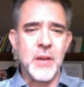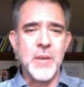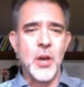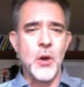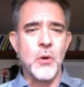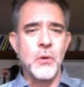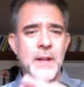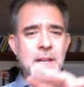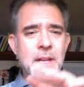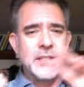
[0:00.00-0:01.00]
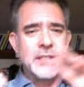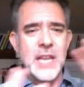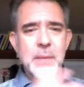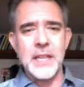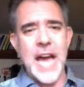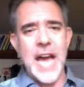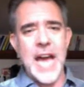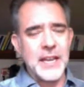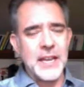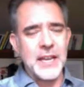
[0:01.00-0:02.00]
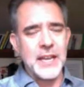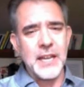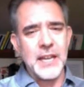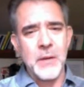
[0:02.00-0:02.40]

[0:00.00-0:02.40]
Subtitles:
we go deep into that in